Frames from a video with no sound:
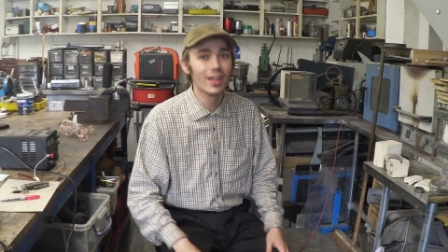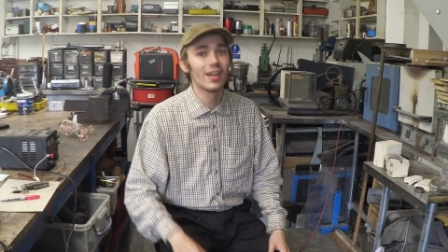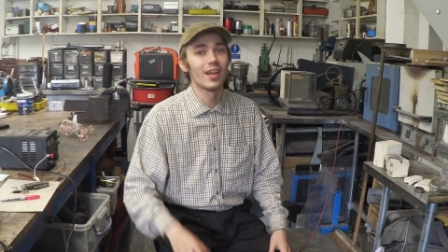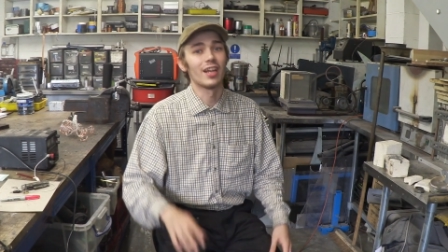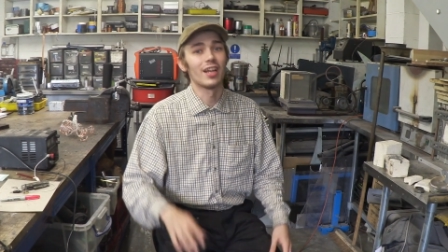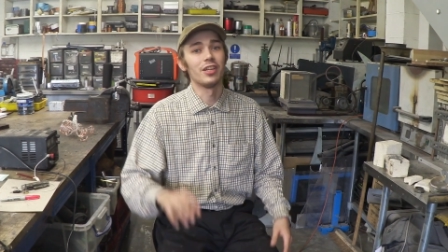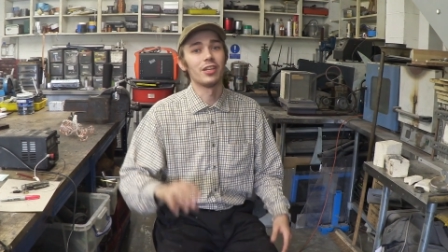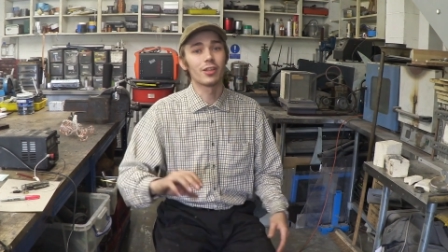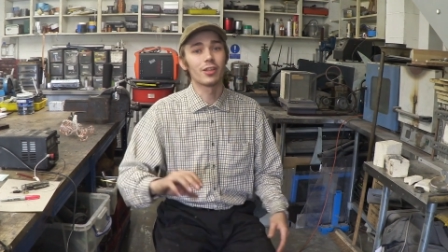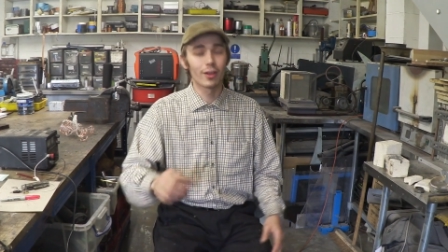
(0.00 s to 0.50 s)

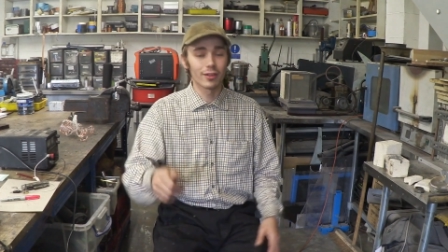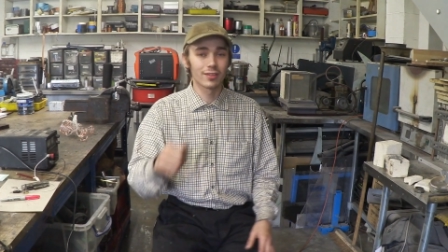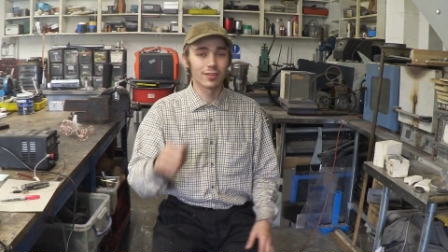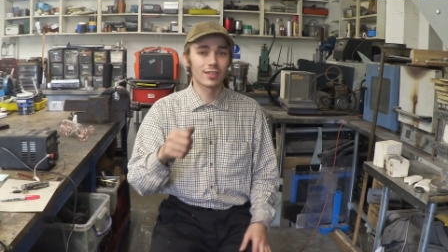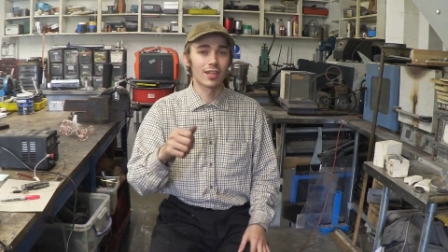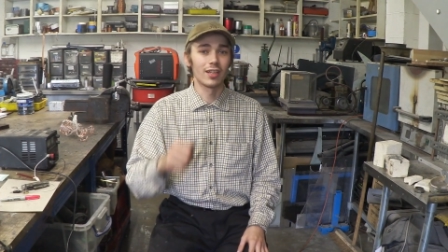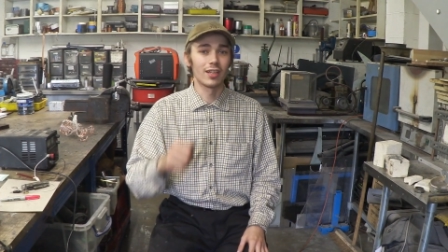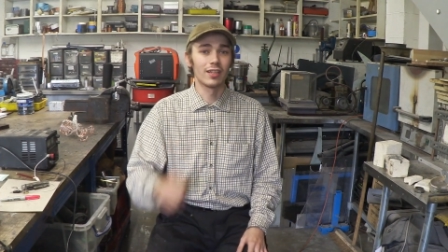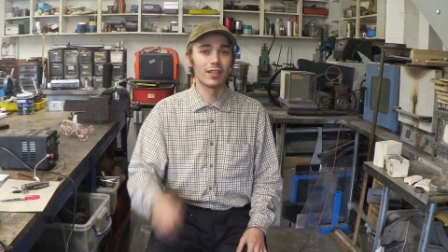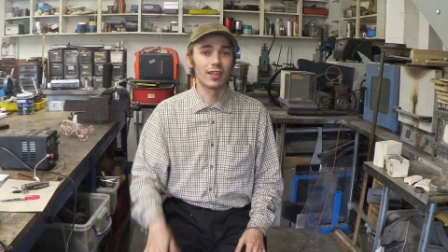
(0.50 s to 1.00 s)
and you go to
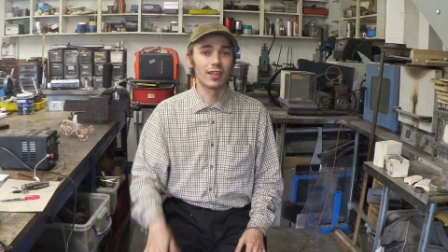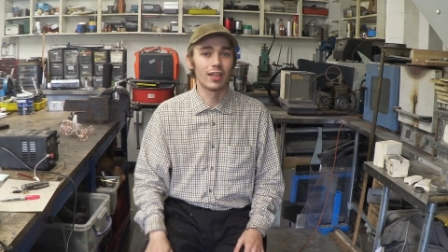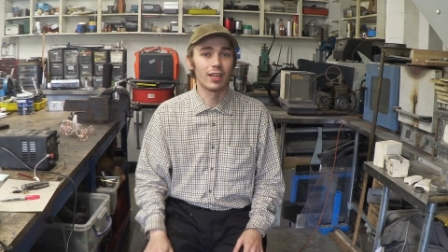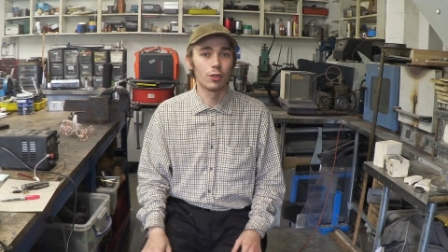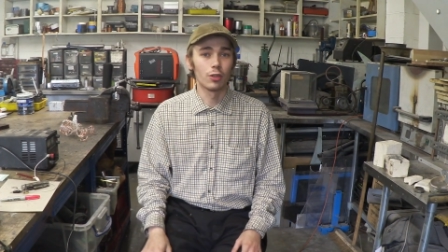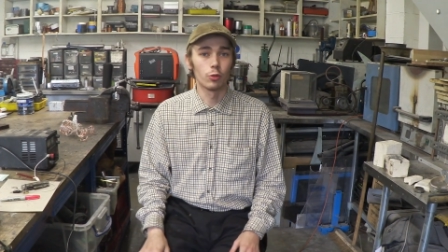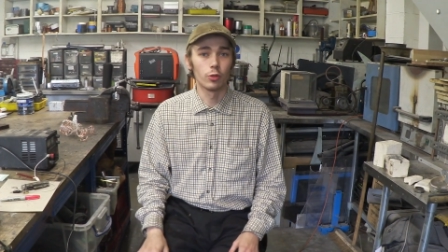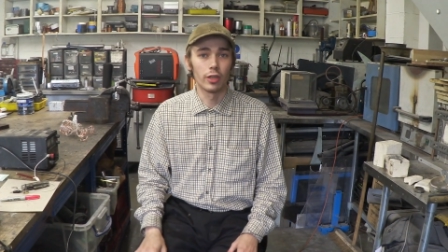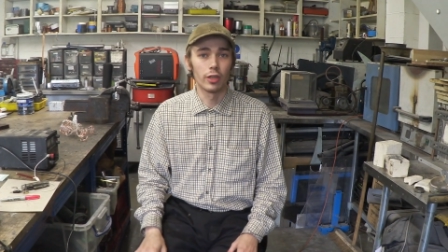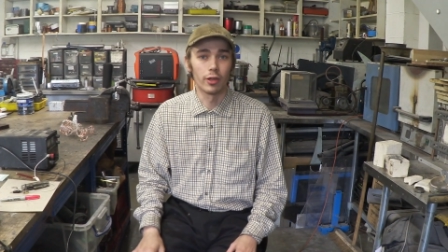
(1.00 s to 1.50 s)
turn the key
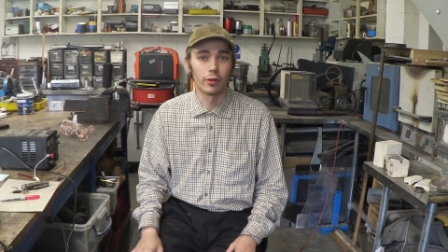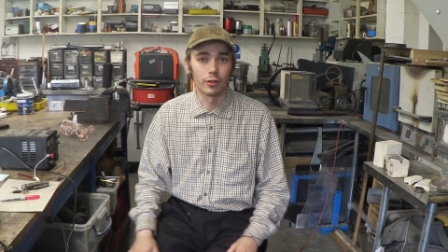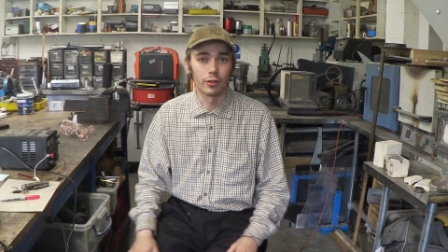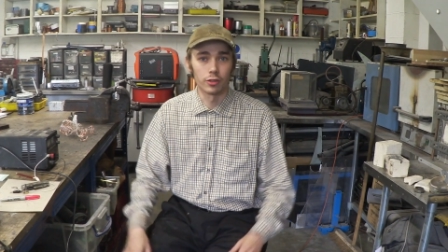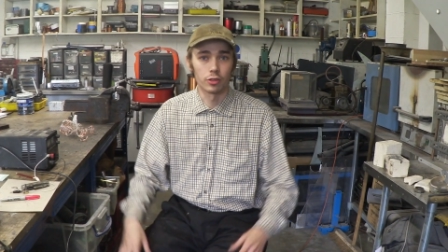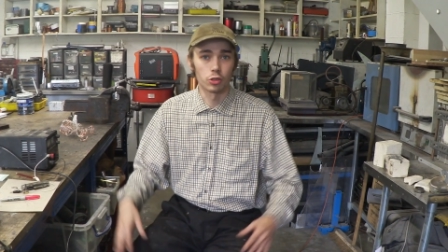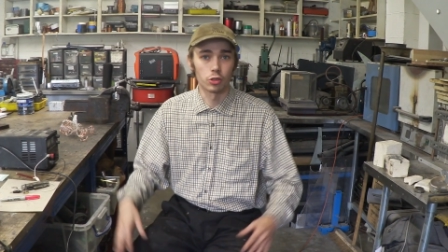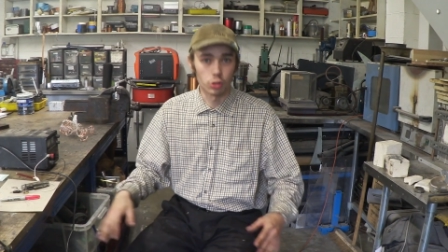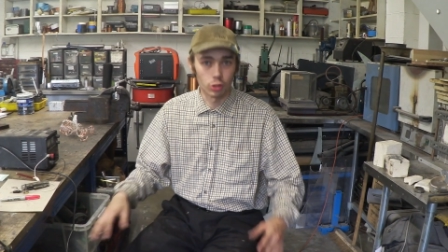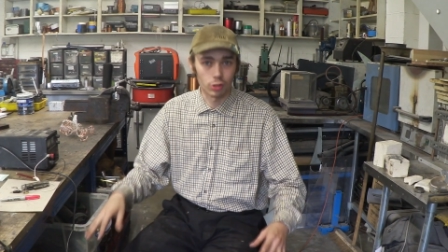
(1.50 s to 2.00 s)
and all you're hearing
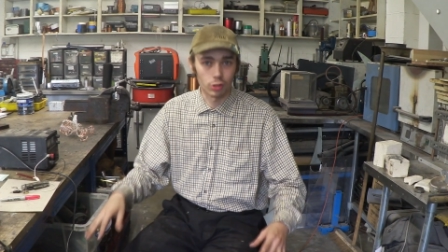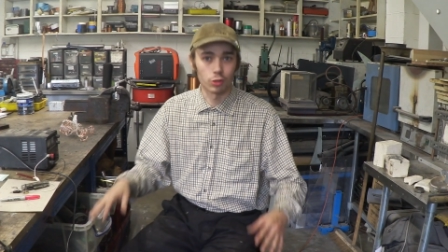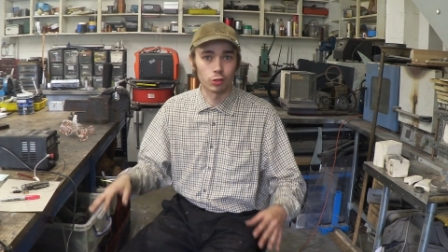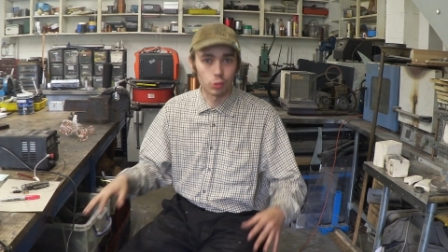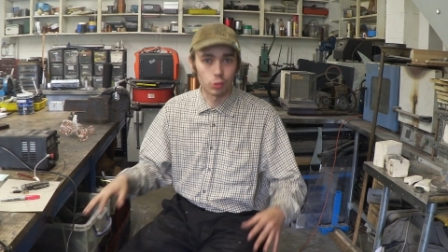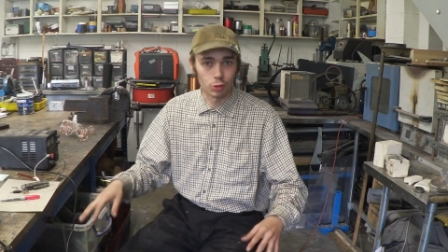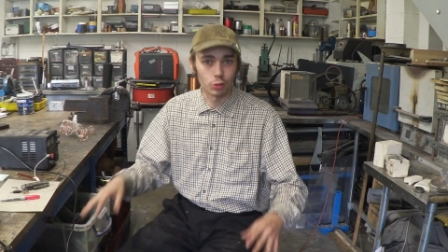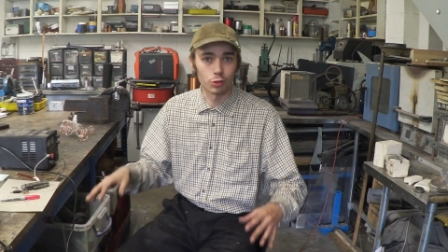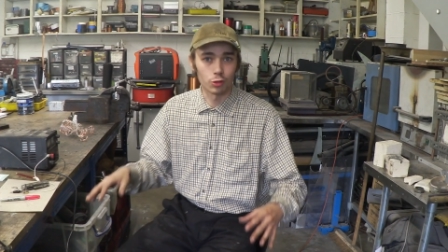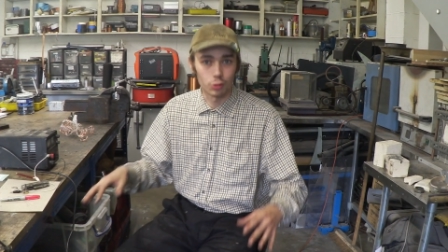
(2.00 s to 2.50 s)
is chugga
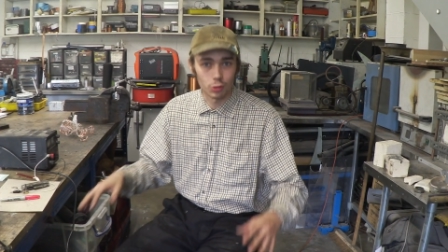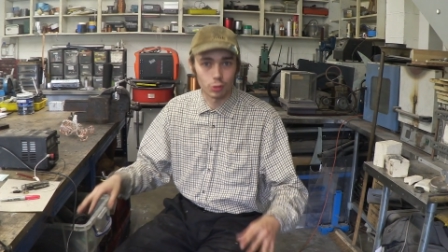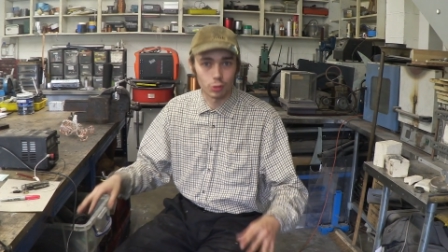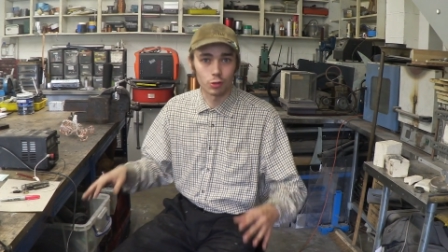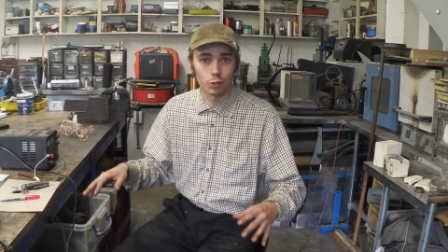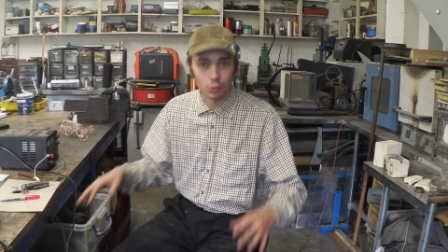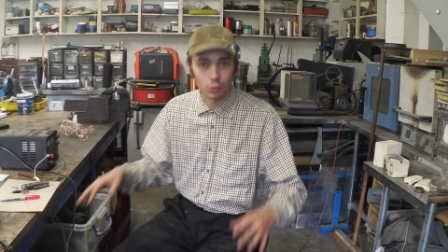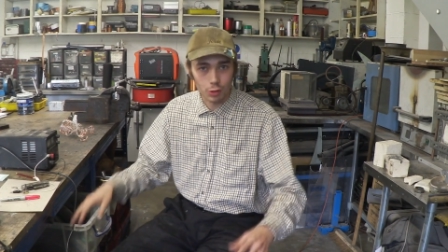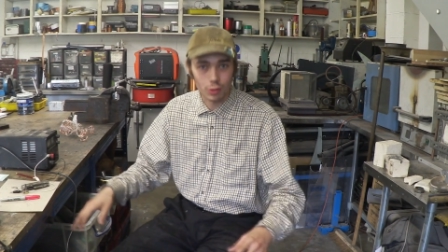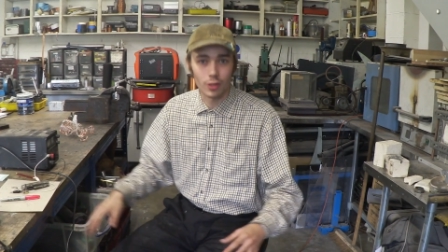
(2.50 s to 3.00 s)
chugga
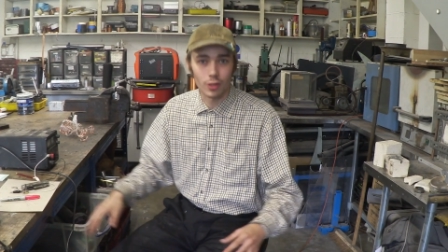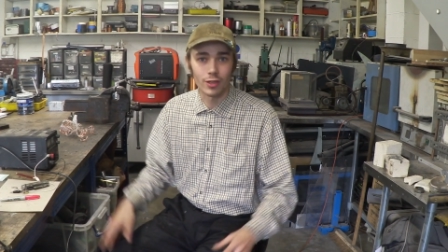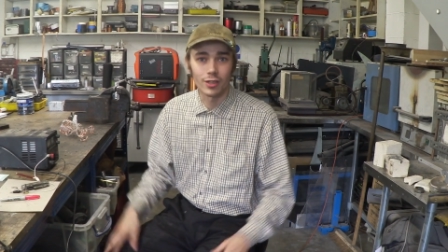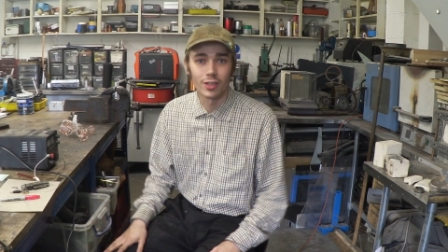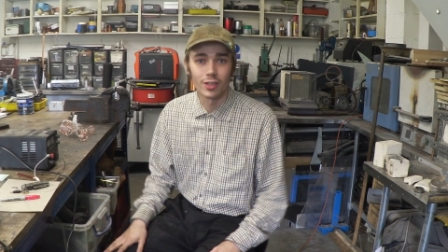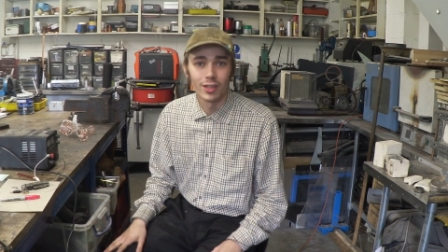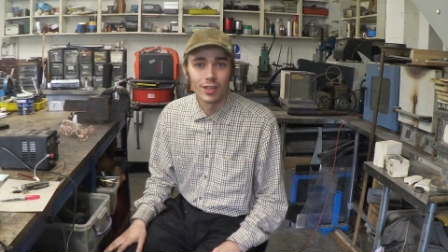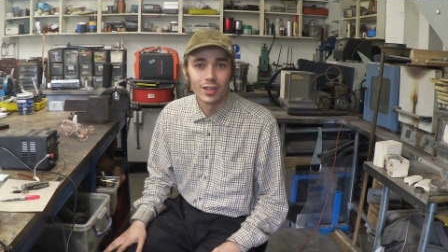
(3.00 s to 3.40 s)
chugga chugga.